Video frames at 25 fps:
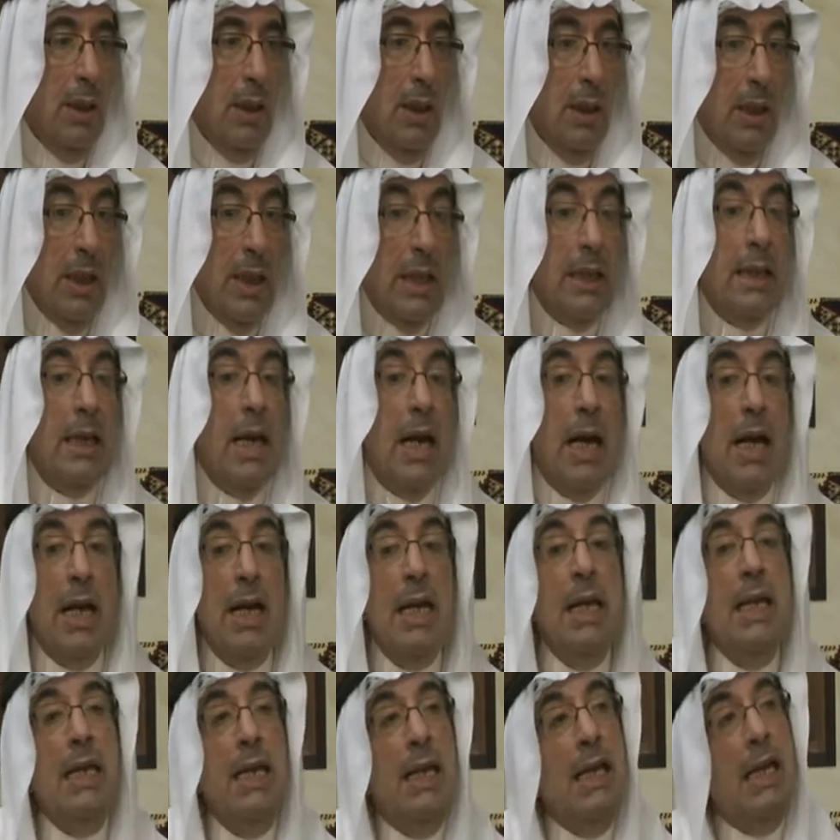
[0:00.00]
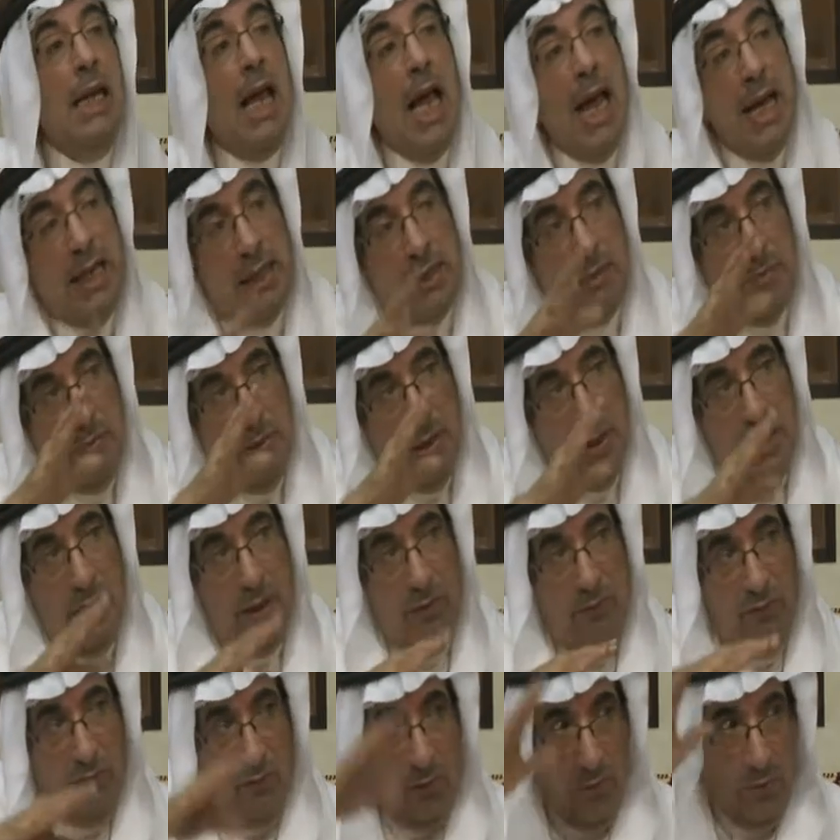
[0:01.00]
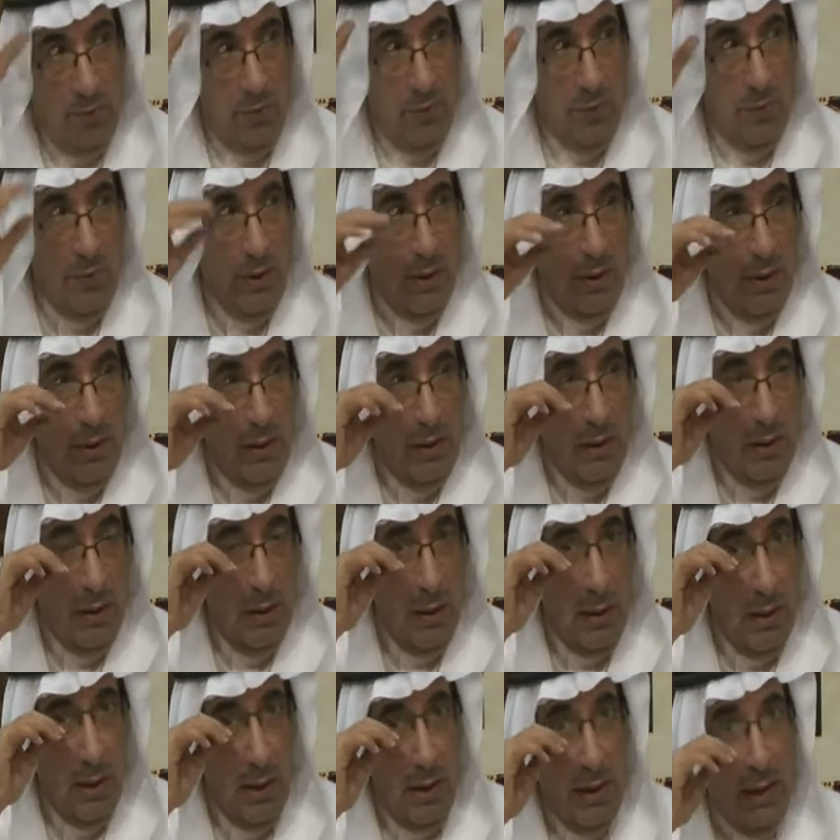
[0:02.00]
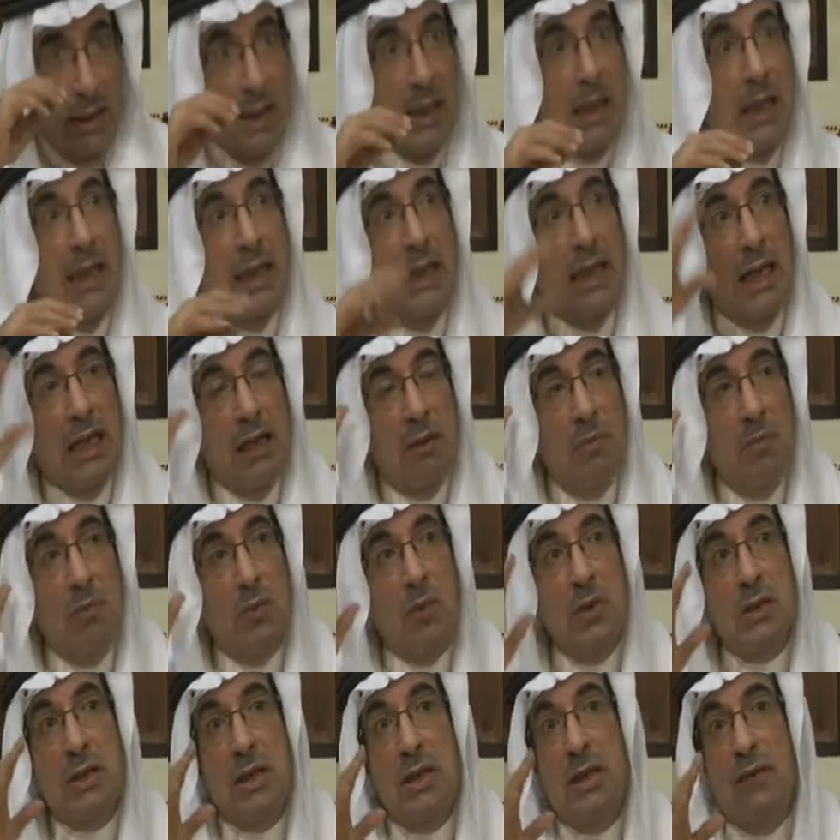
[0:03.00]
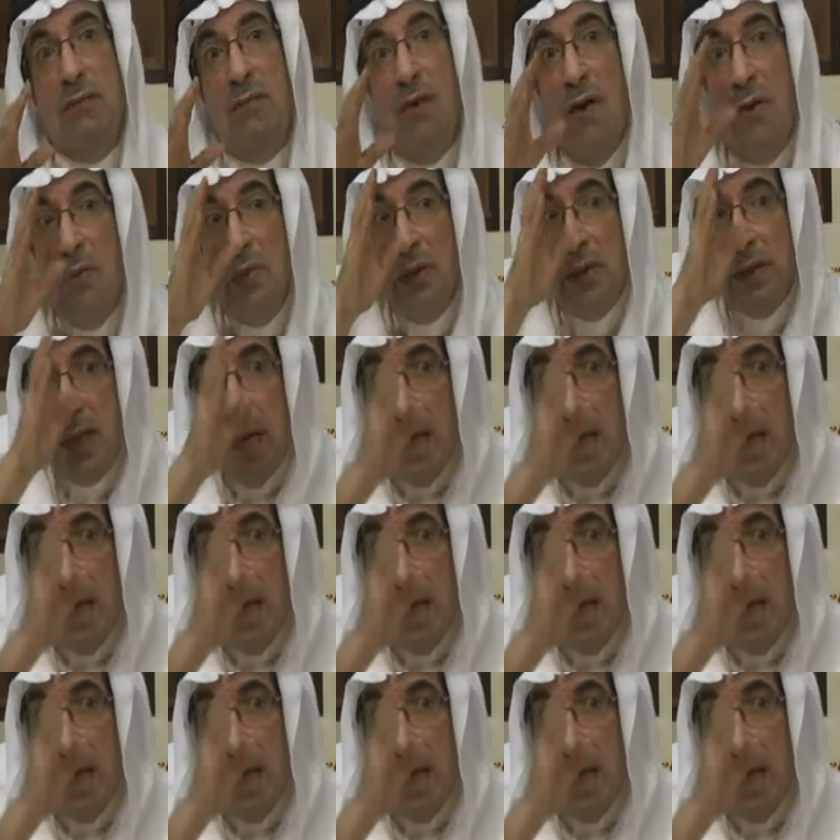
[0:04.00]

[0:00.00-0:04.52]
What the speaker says: Yeah, he liked me. I'm from. He liked me because he found that